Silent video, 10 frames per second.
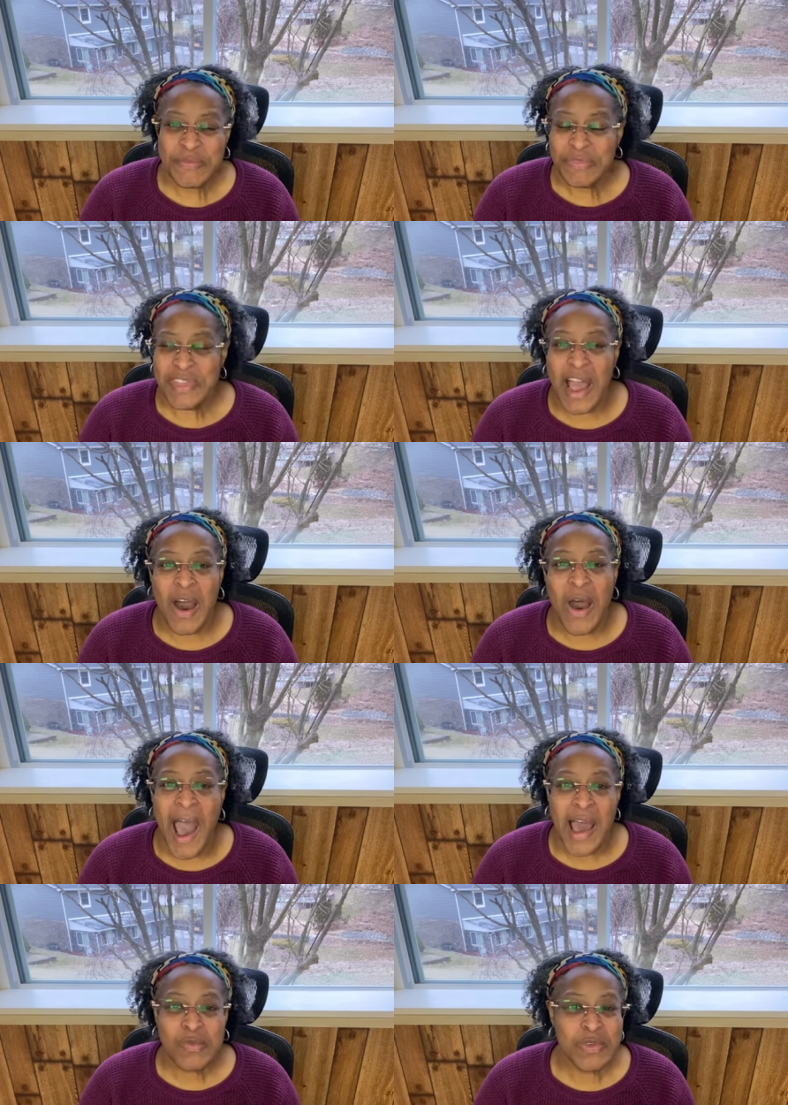Now,
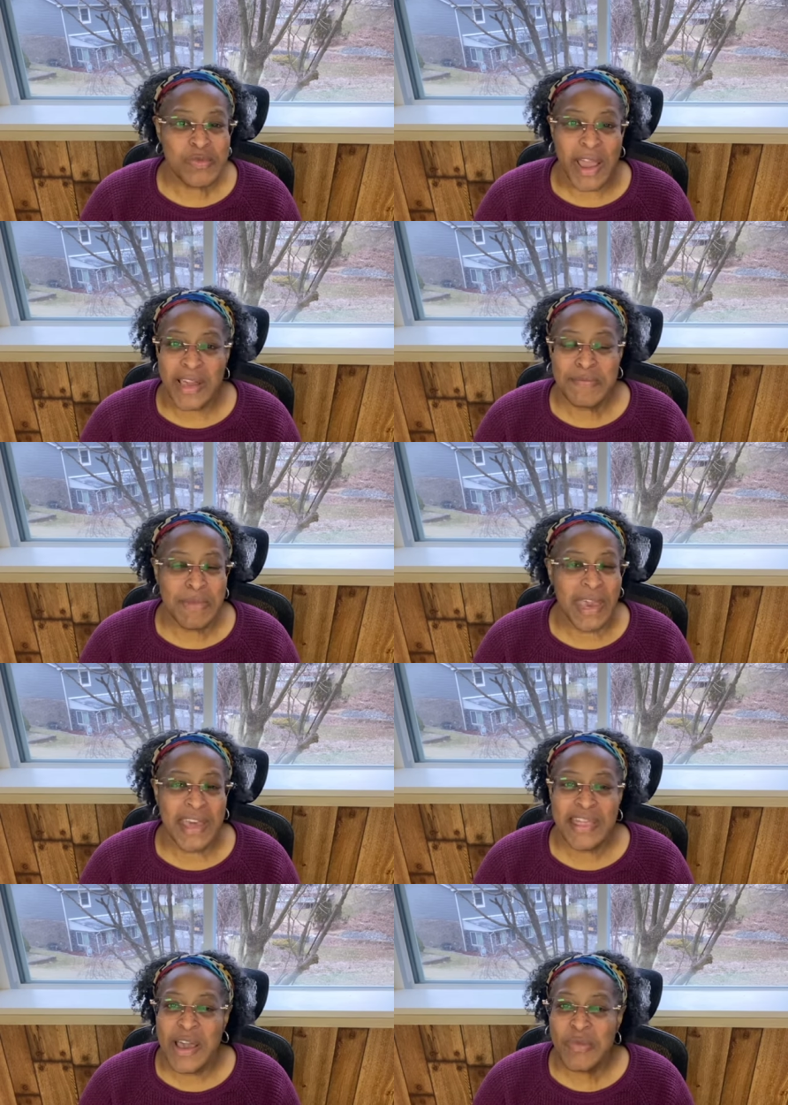I would
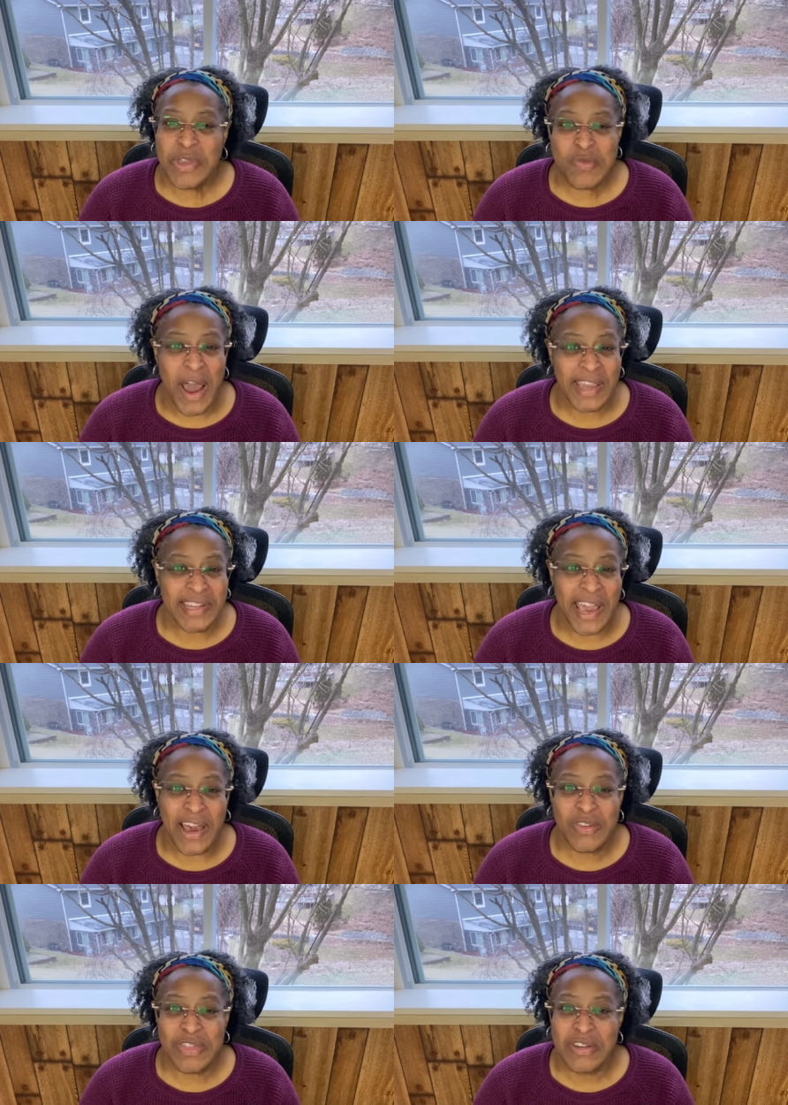recommend that we write
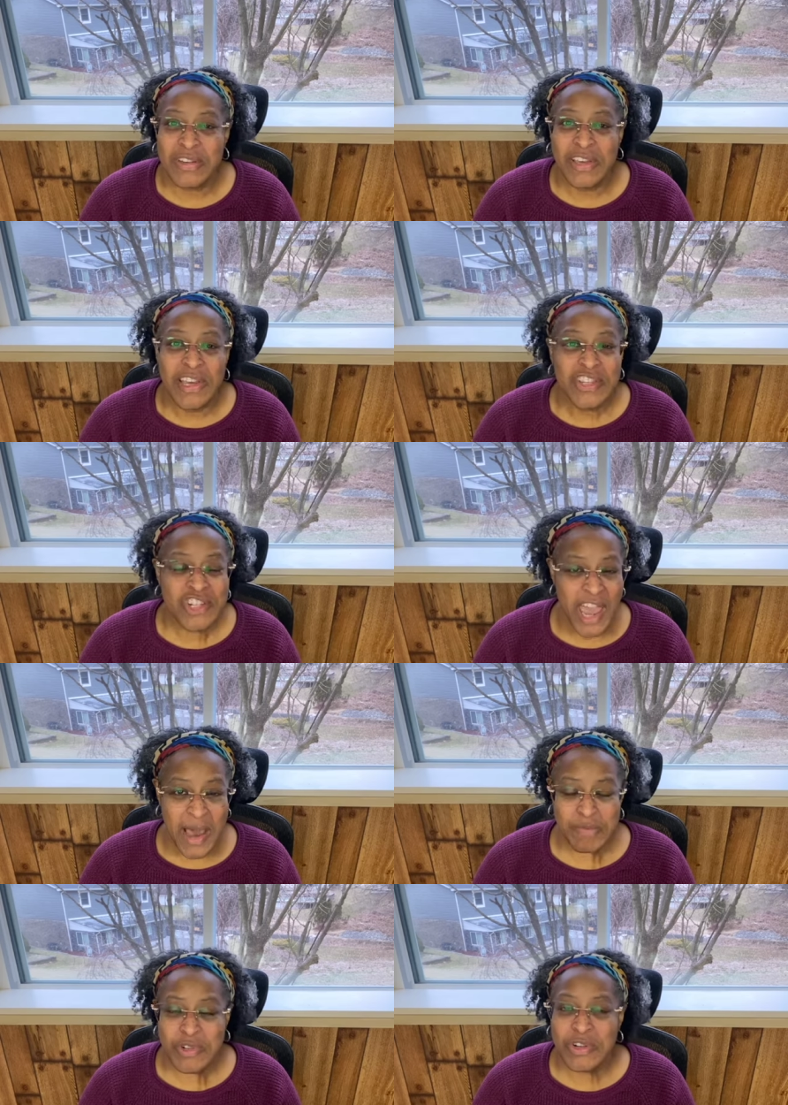down the
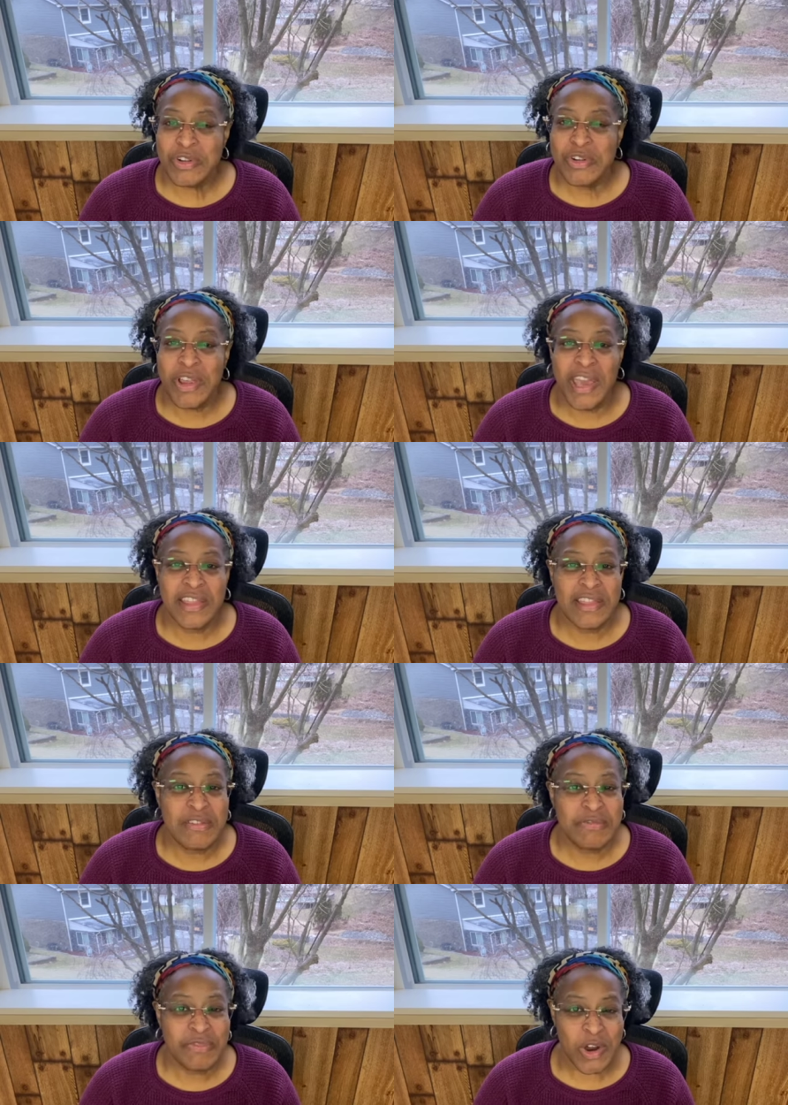chapter and the
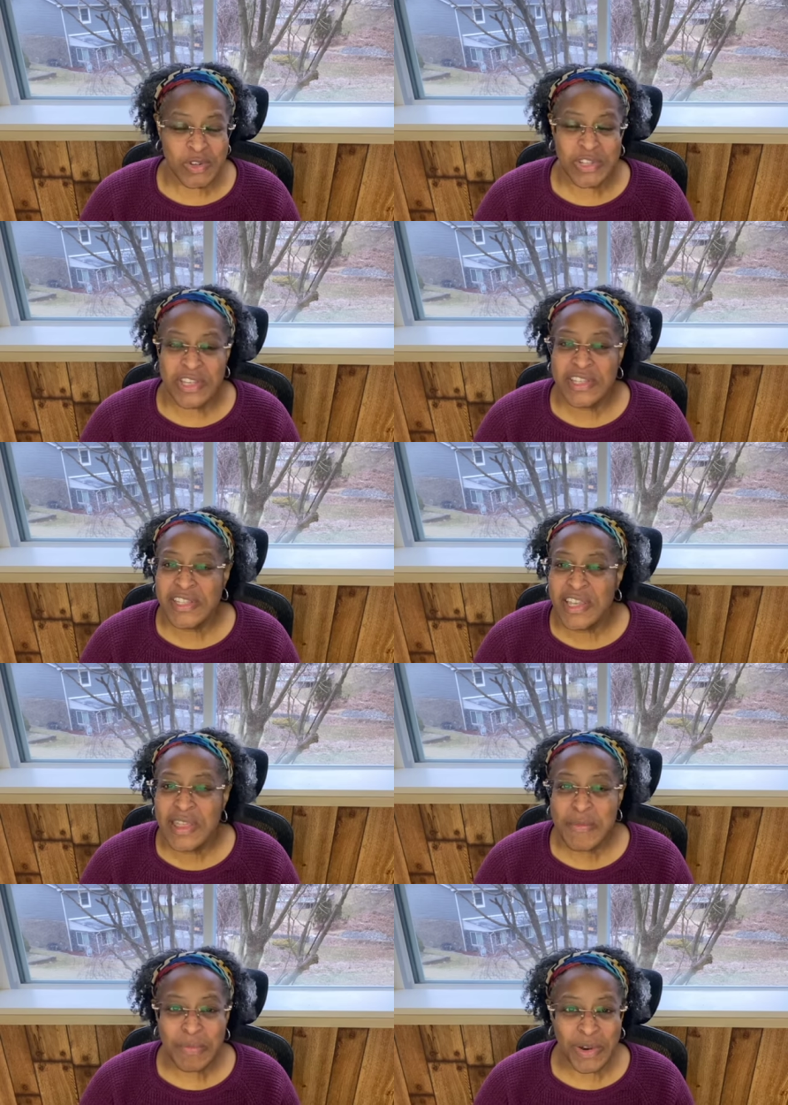verses and
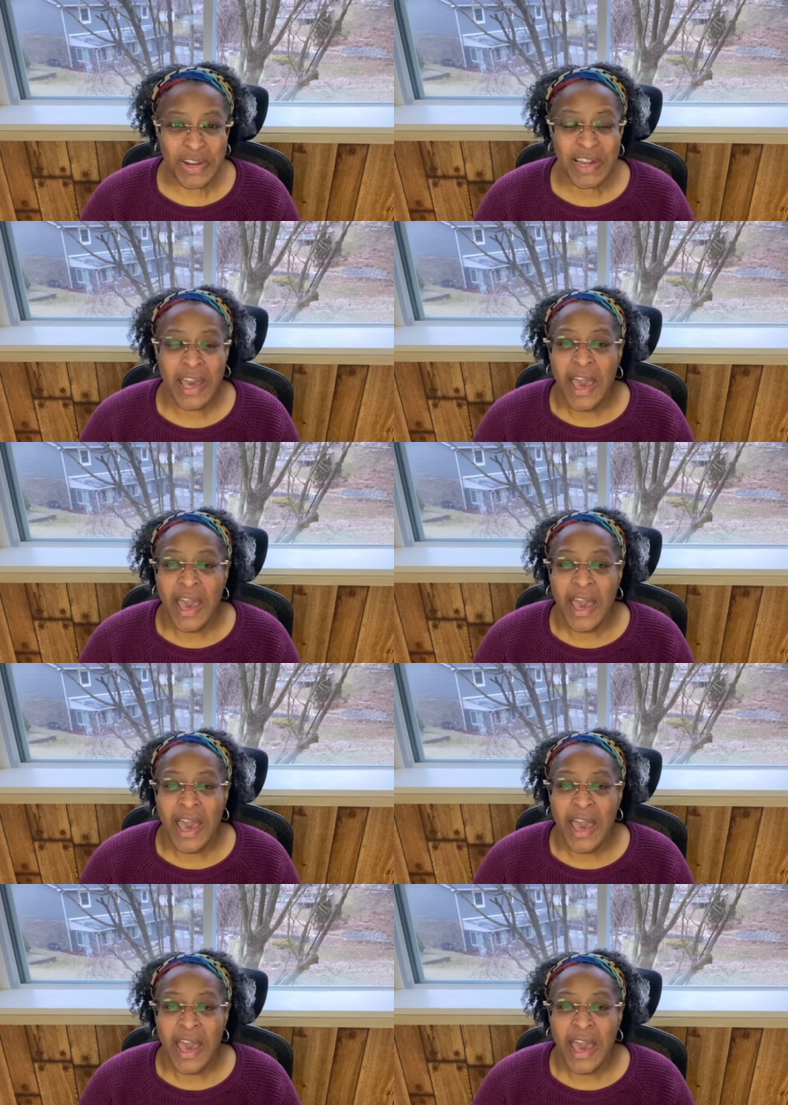the book,